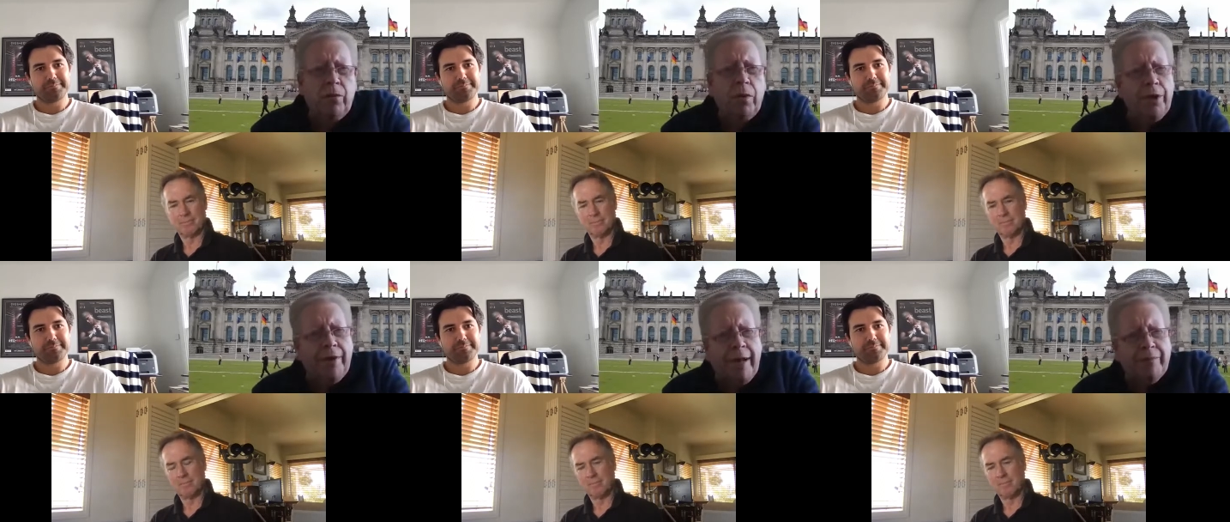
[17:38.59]

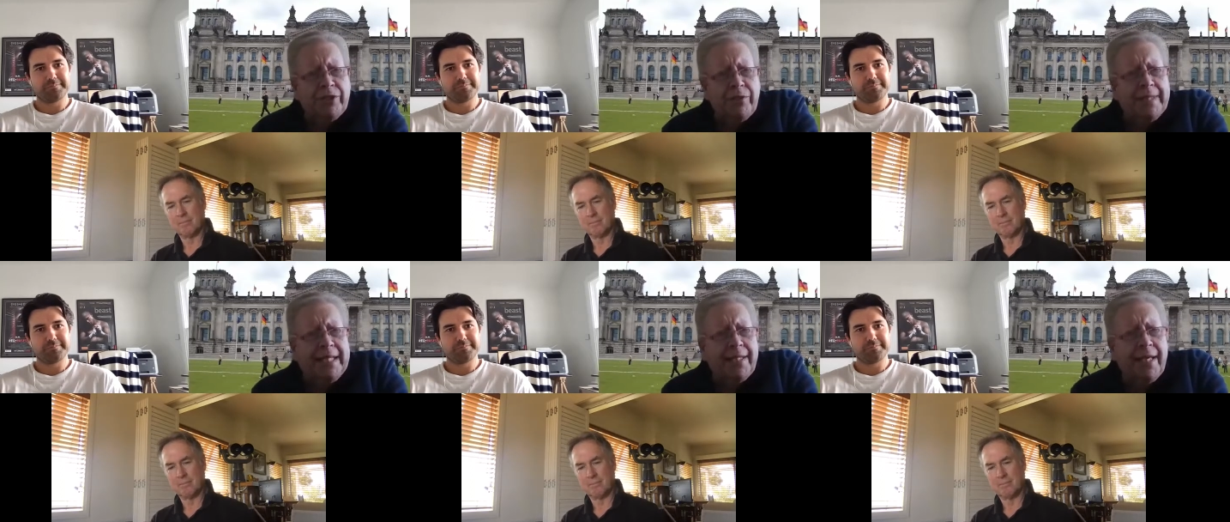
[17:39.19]
Speaker 1: Were you able to
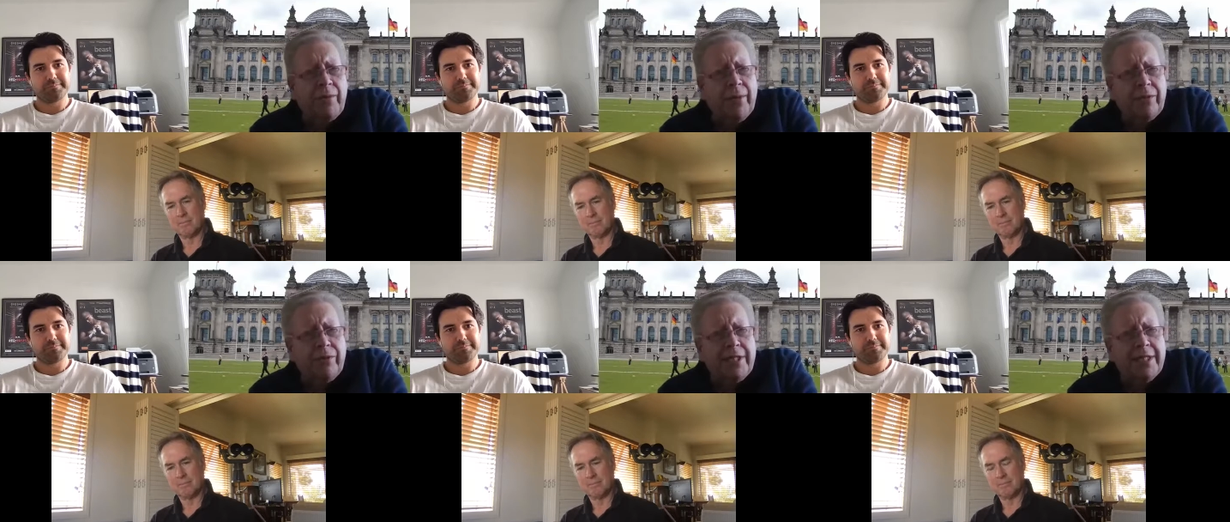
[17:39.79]
be there
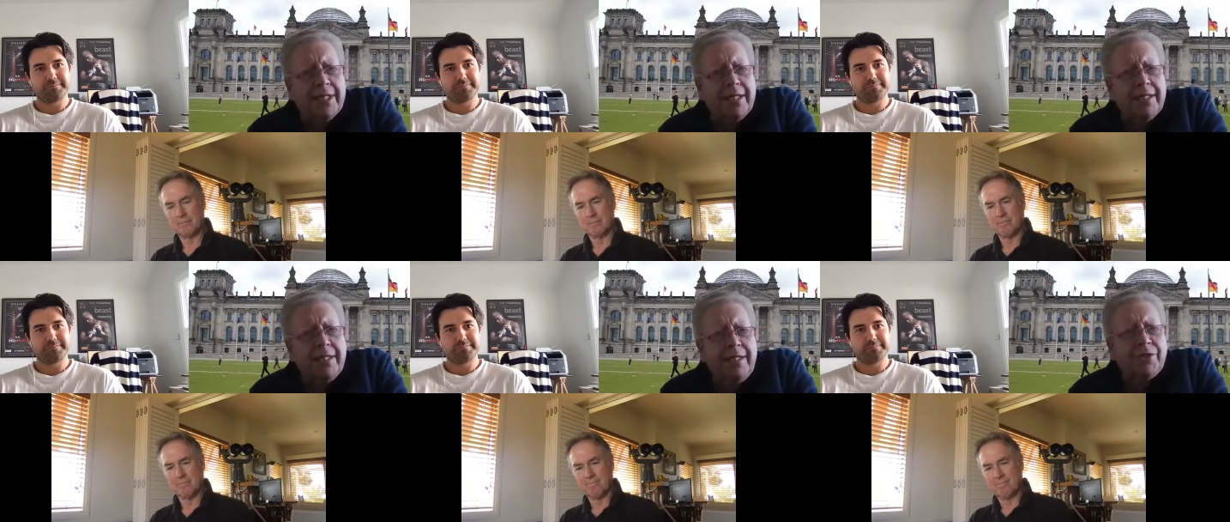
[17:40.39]
when it was
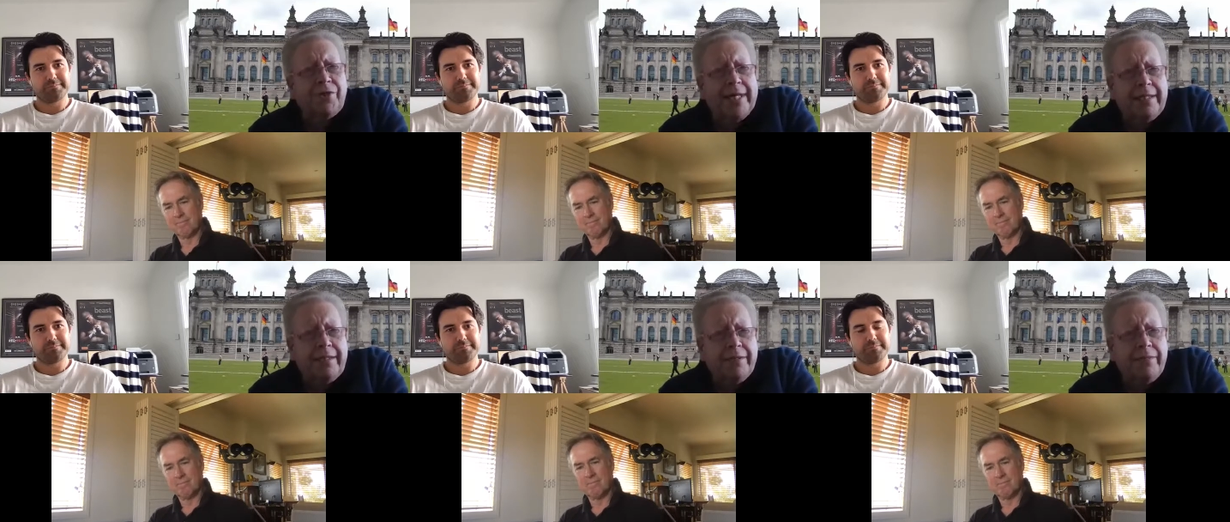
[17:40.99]
uh,
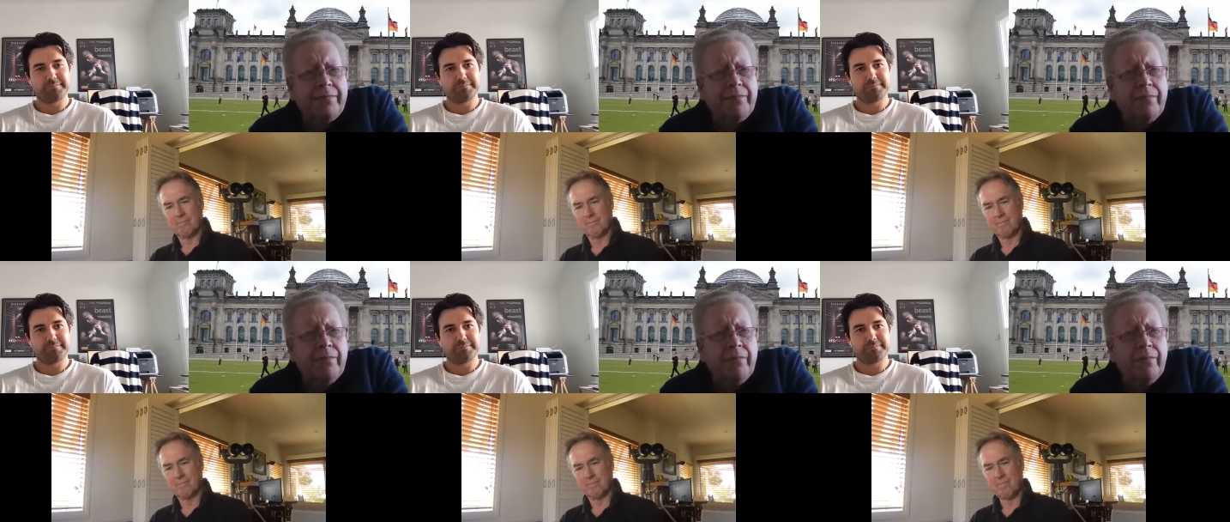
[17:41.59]
screened?
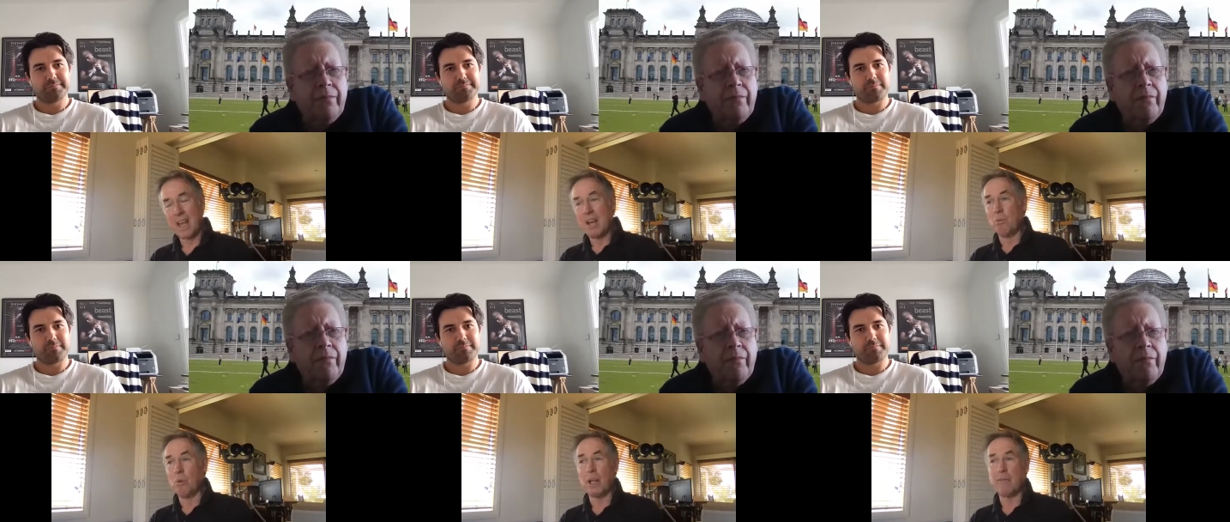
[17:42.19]

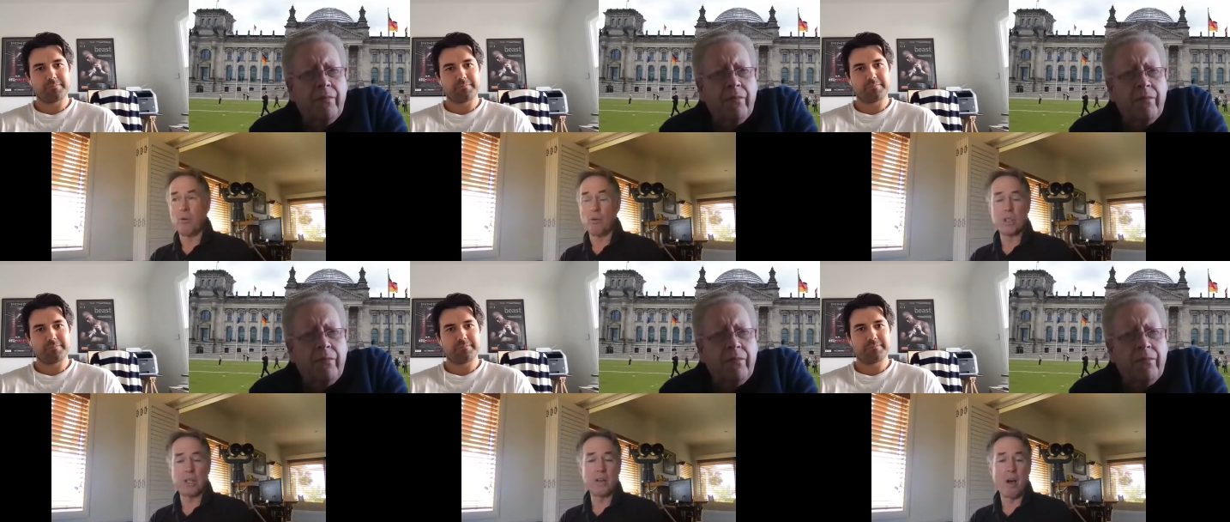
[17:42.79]
Speaker 2: Well,
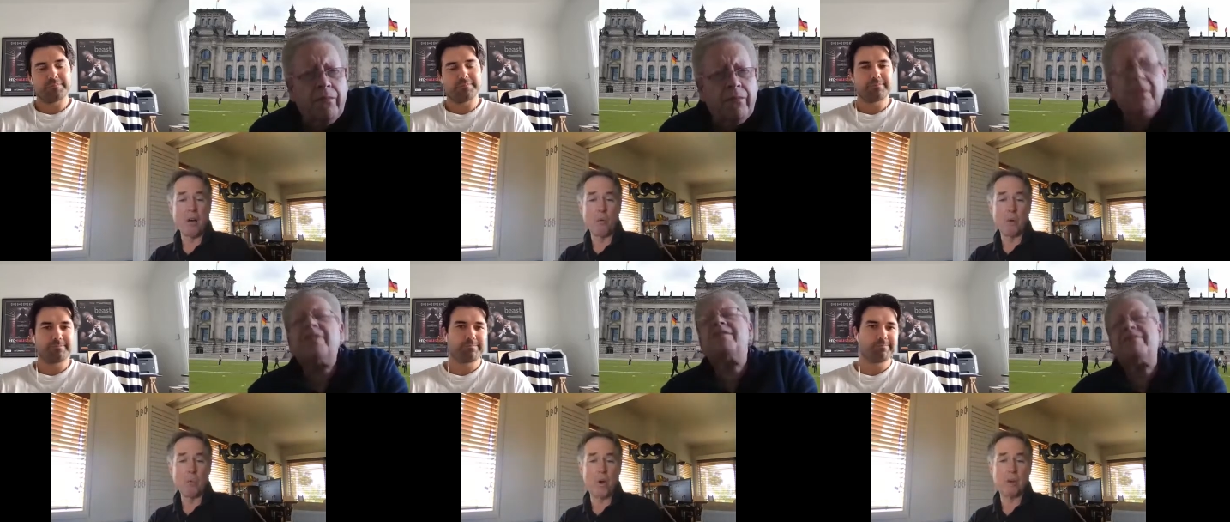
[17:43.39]
unfortunately, no, we
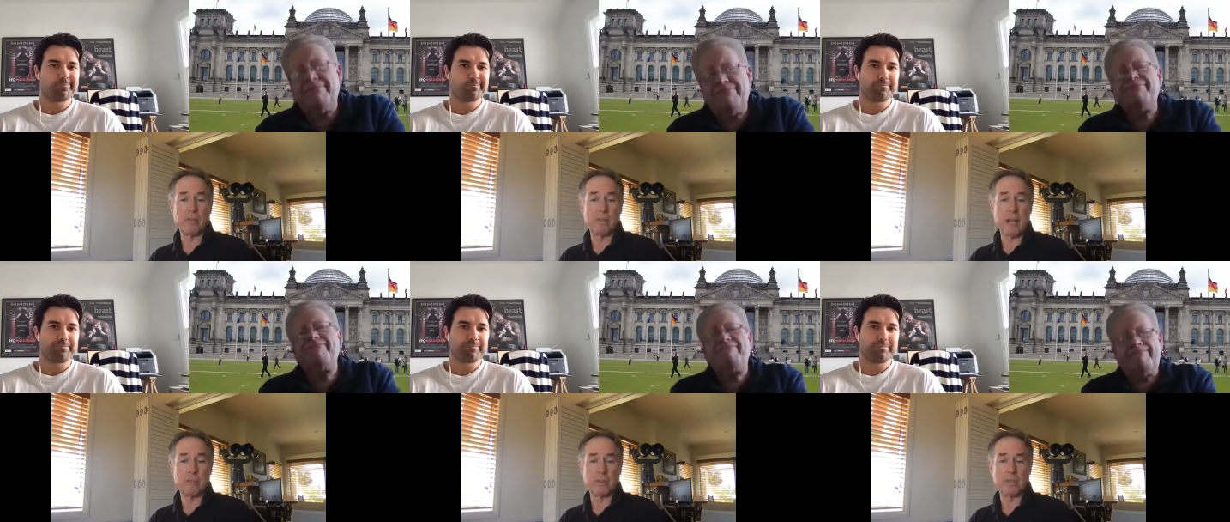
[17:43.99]
weren't
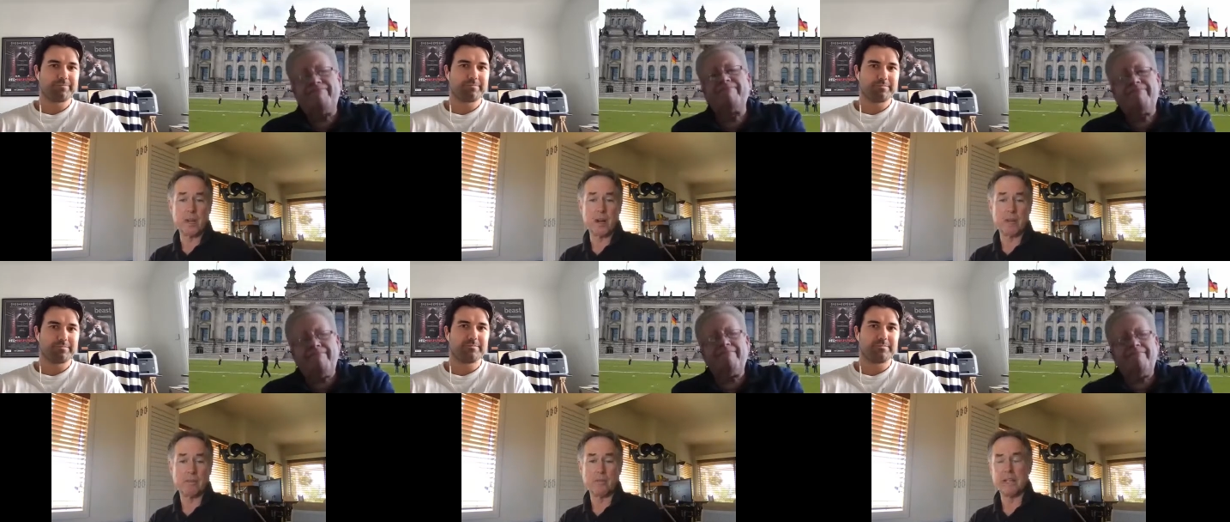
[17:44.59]
able to
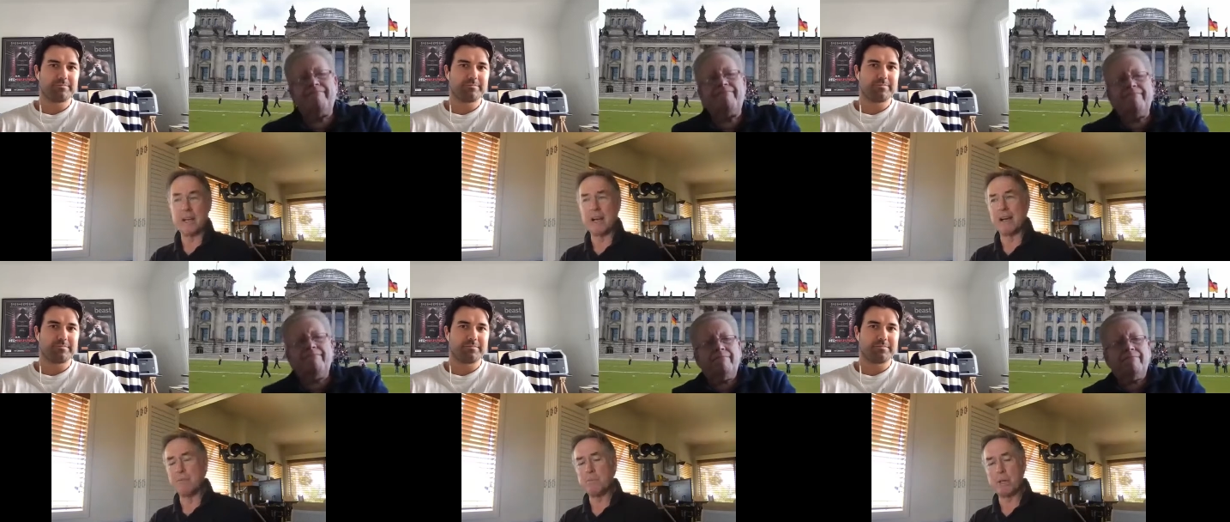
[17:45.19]
go. Yeah,
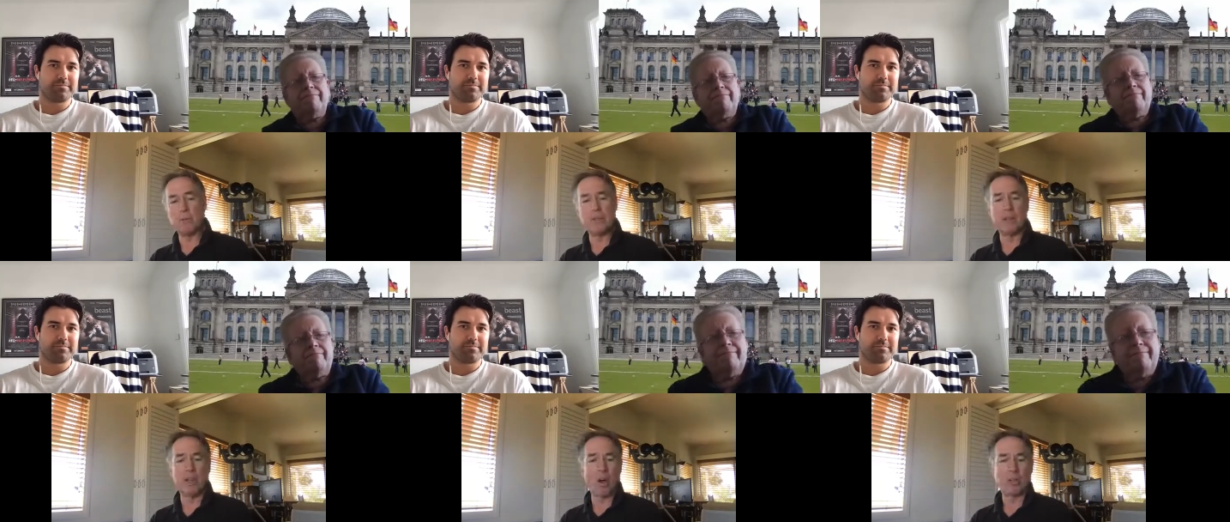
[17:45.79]
everybody was in
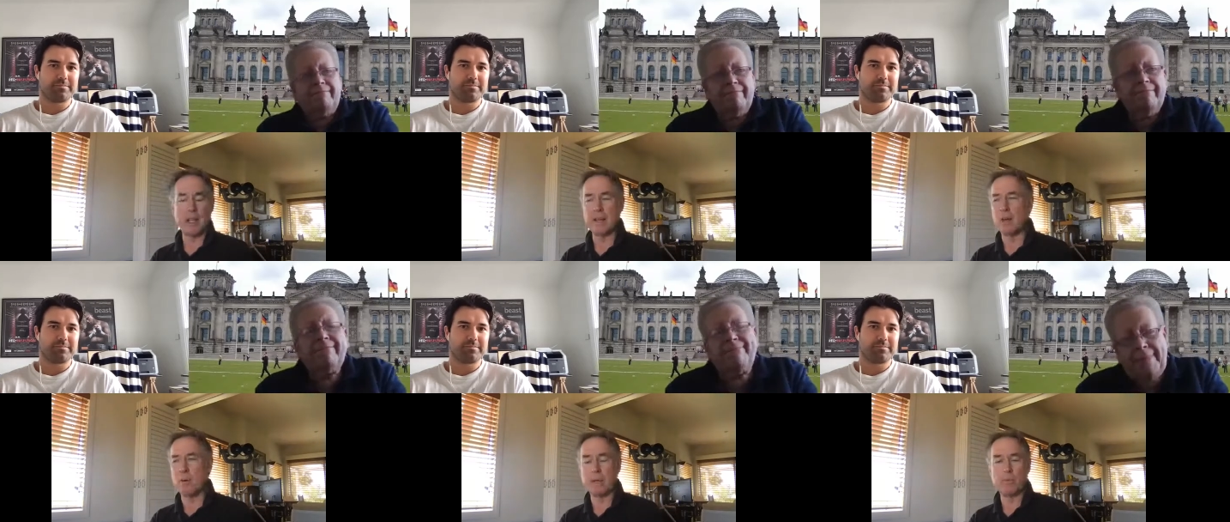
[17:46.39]
lockdown.
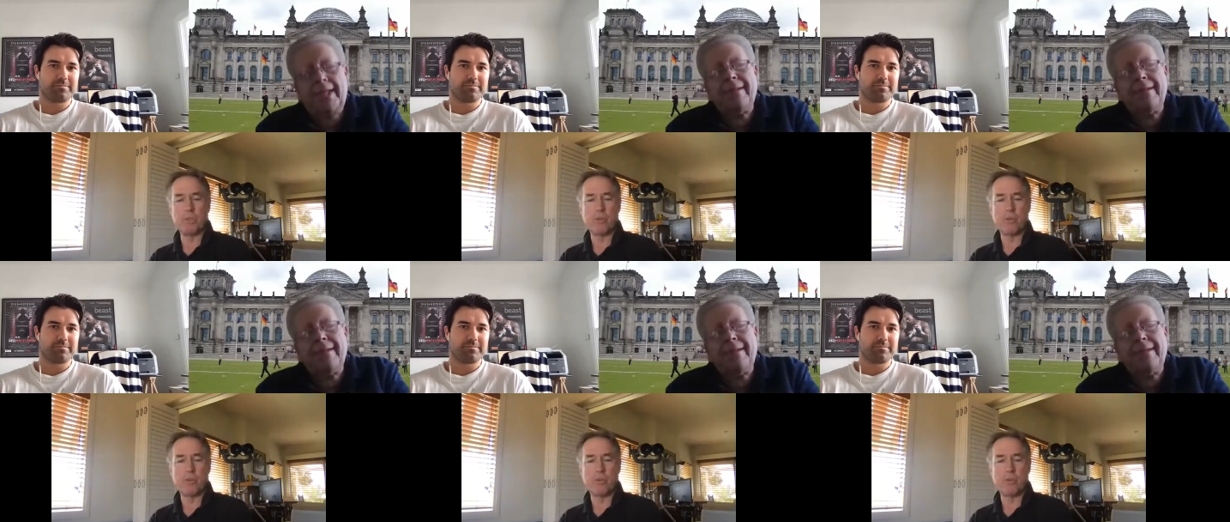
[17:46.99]
Nobody was